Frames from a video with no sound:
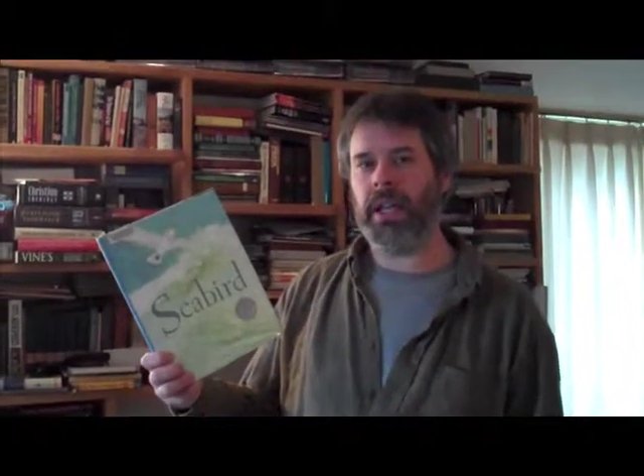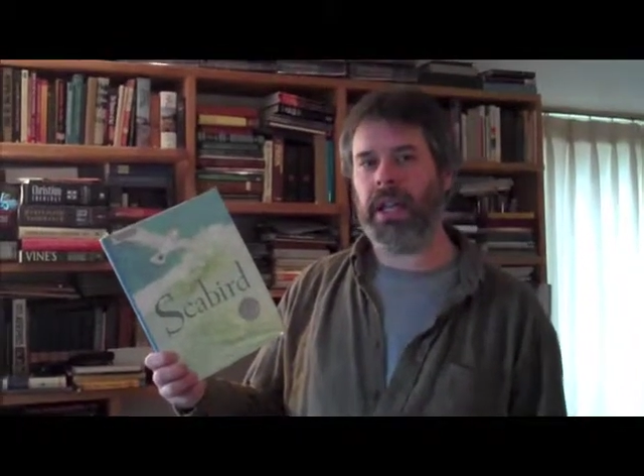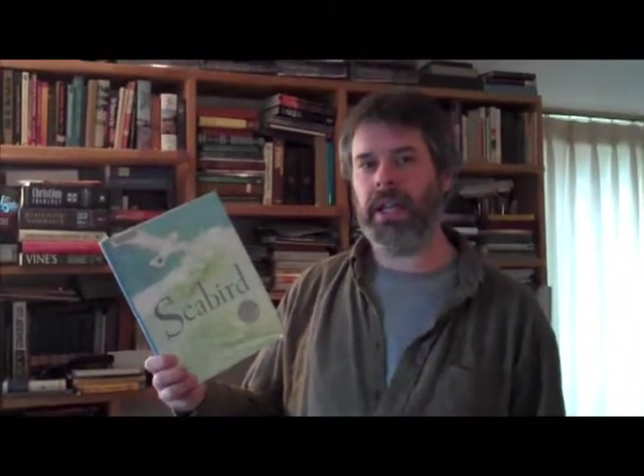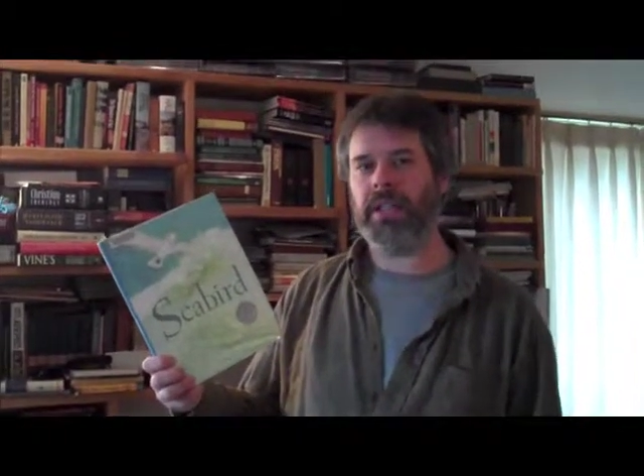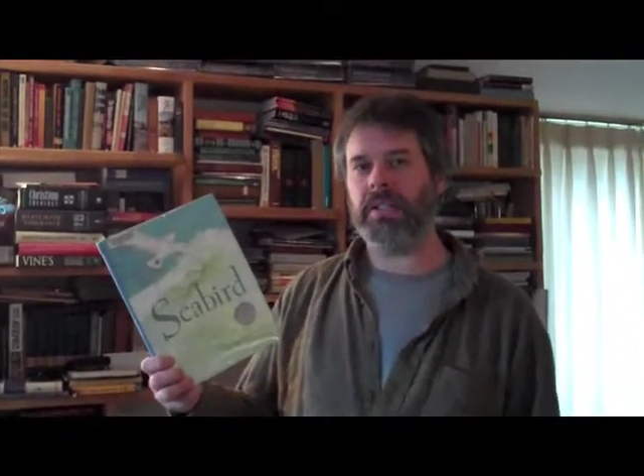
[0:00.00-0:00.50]

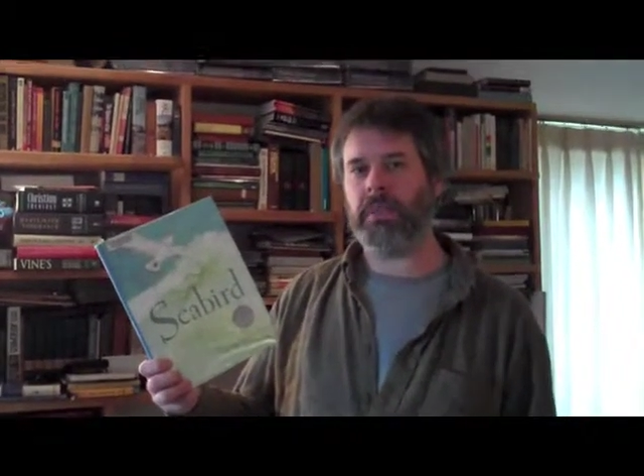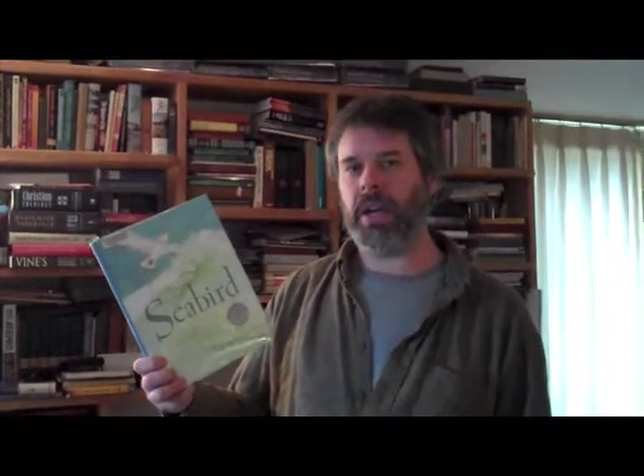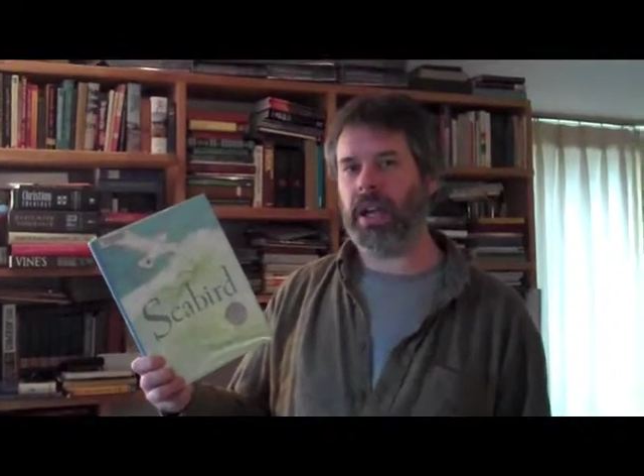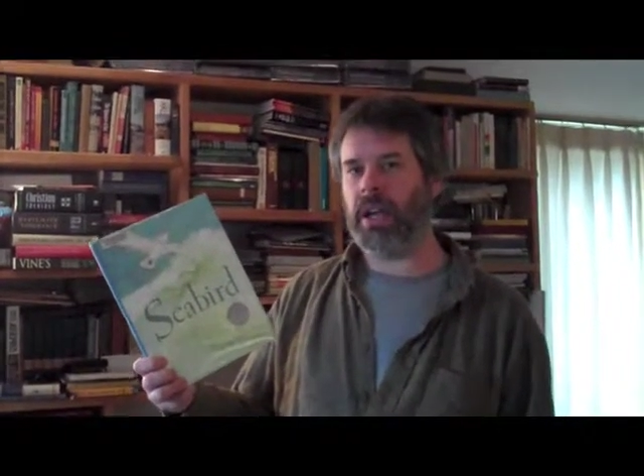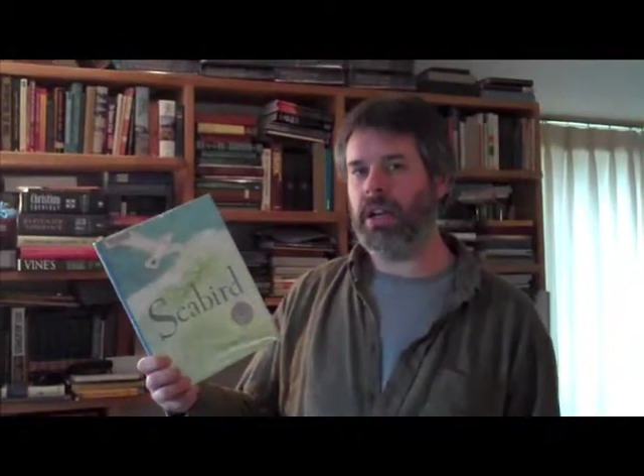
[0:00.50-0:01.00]
and it's
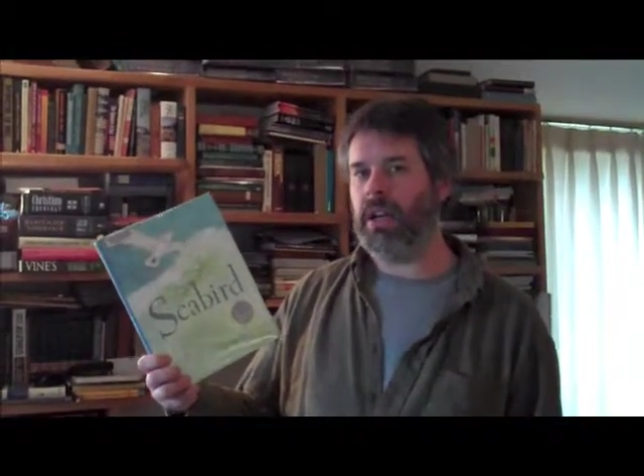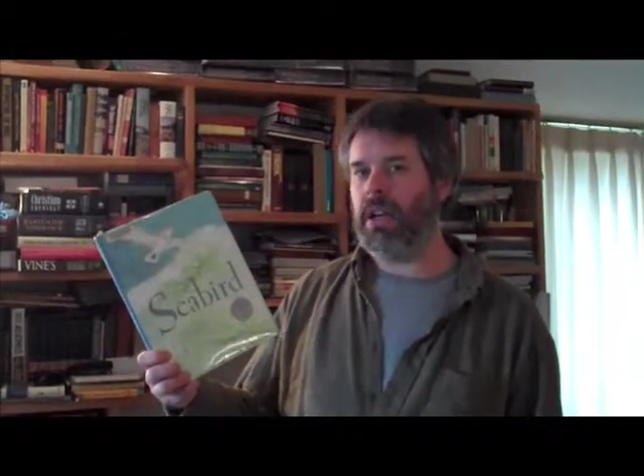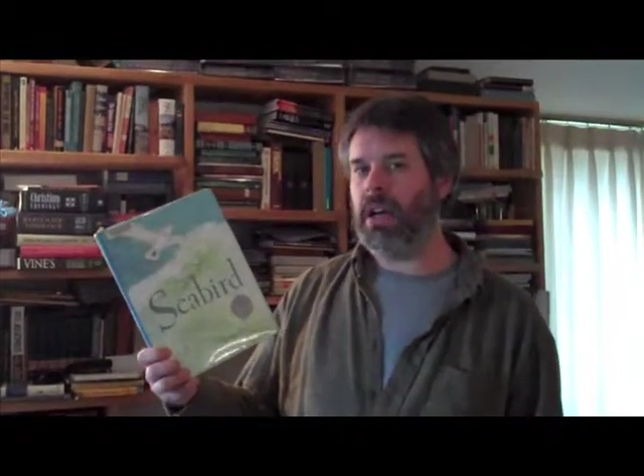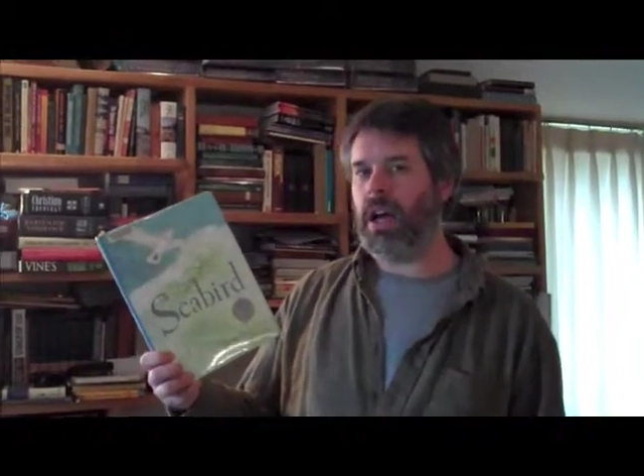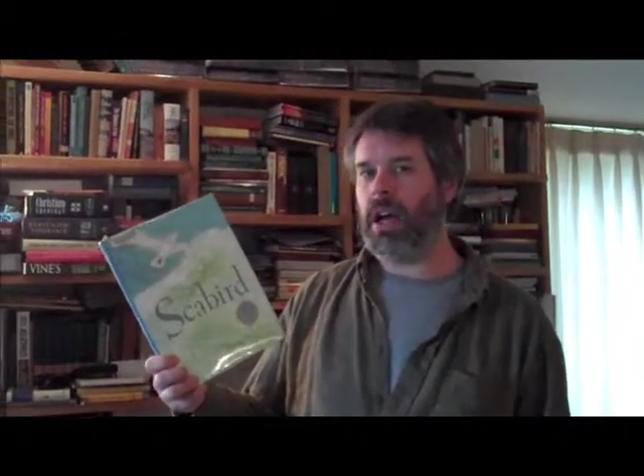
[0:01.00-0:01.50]
by
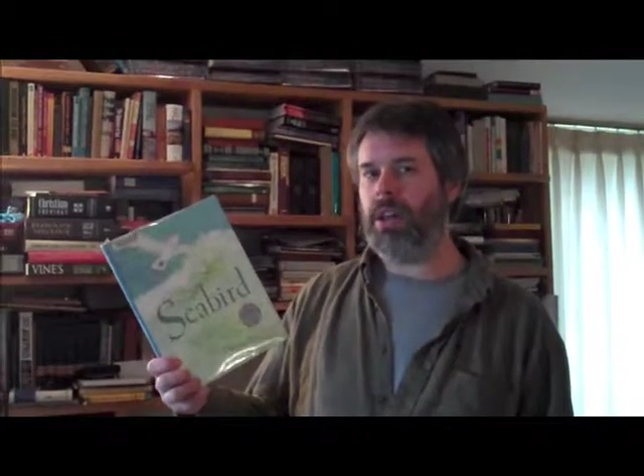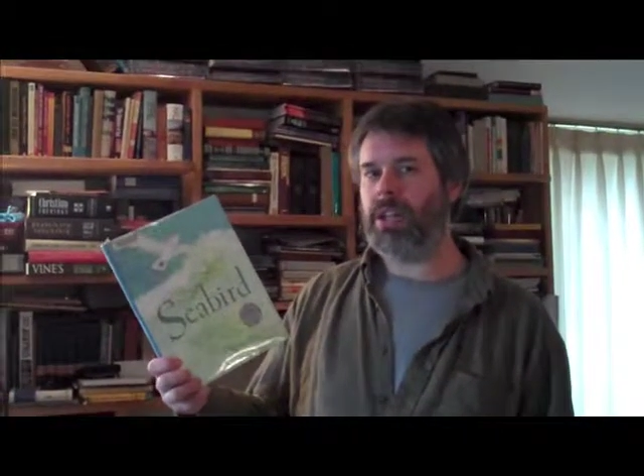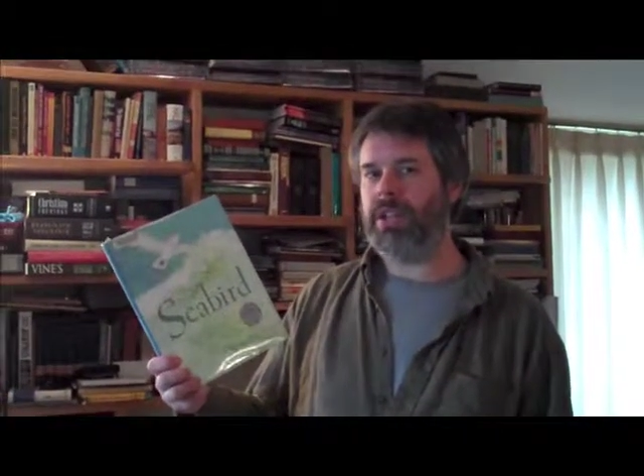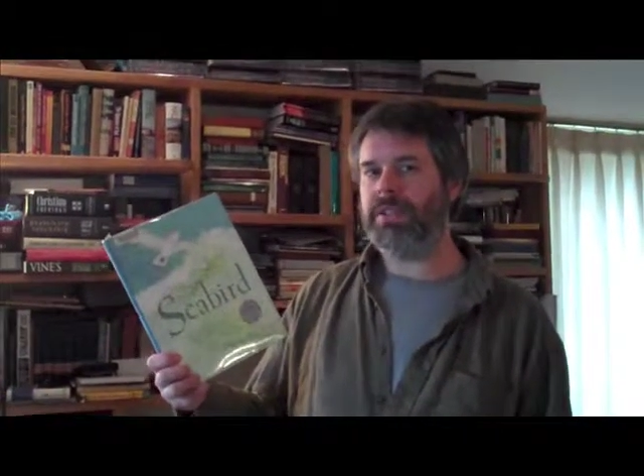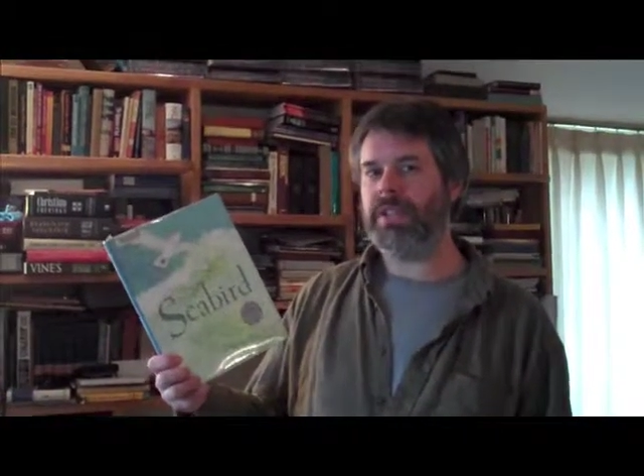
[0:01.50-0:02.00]

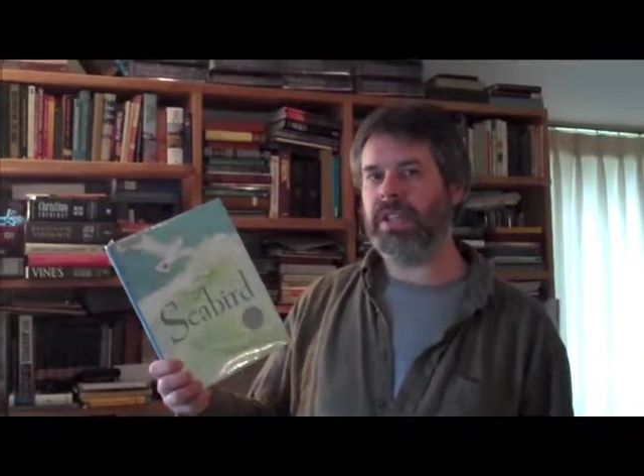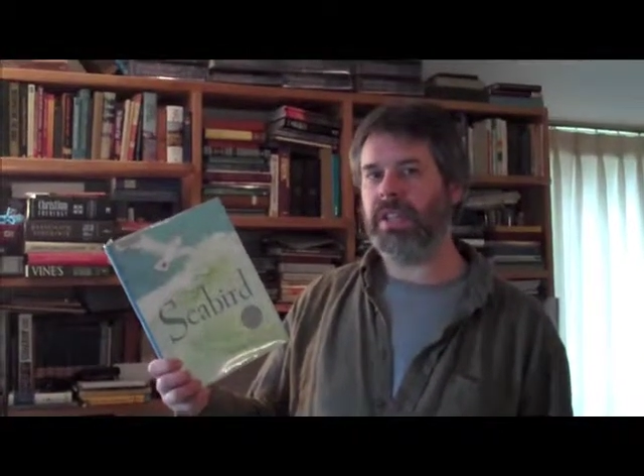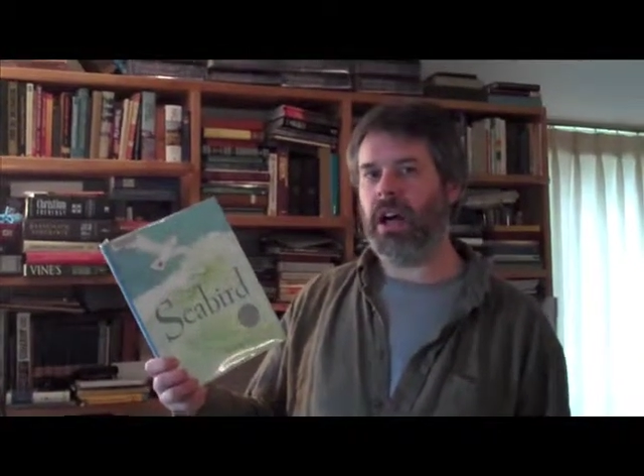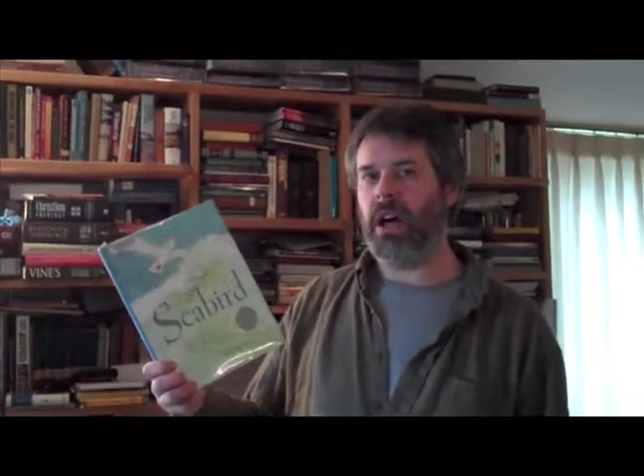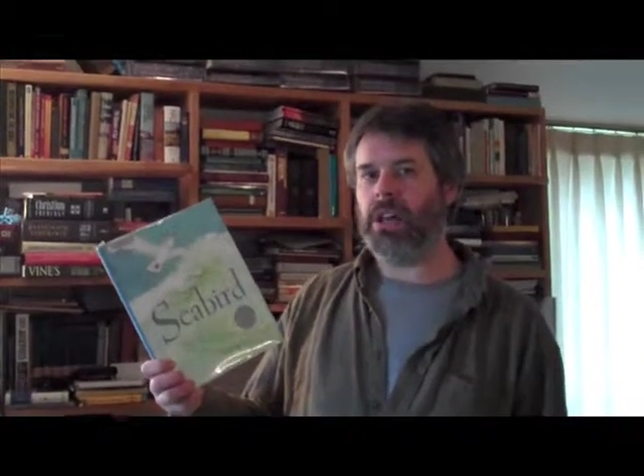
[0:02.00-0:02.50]
Holling C.
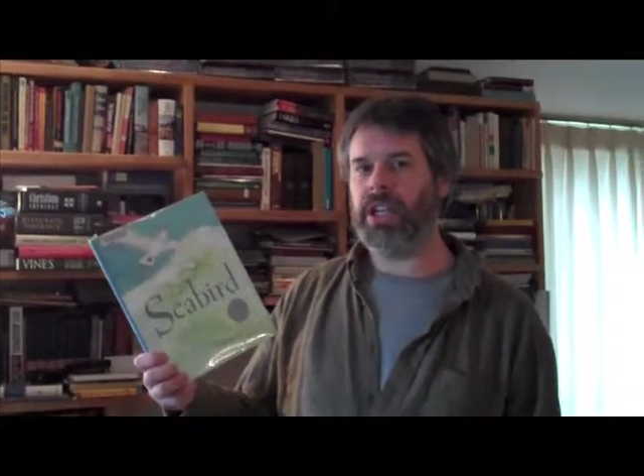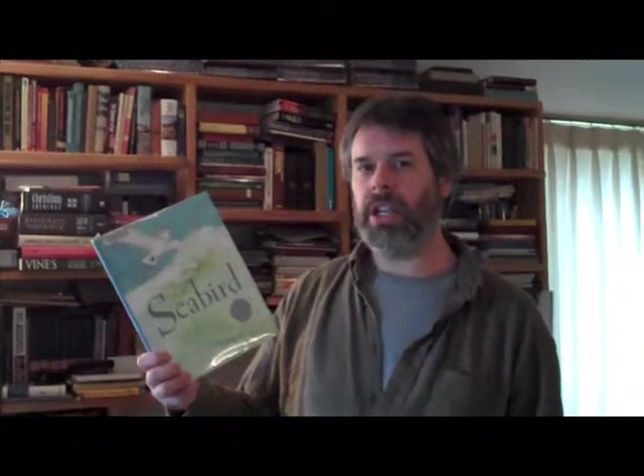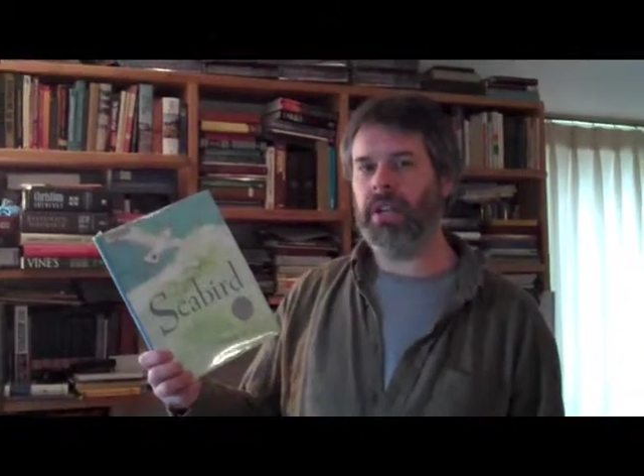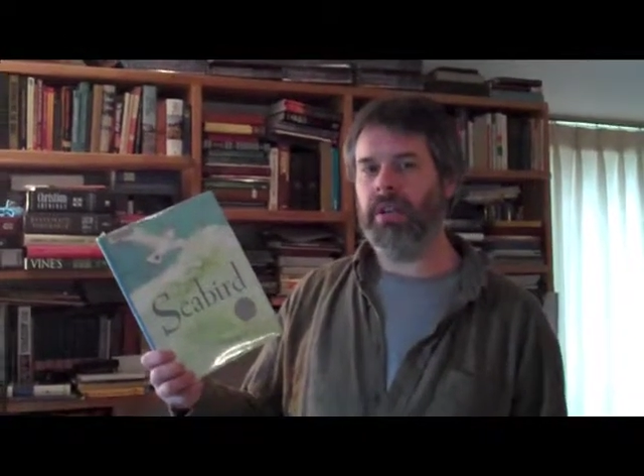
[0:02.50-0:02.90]
Holling.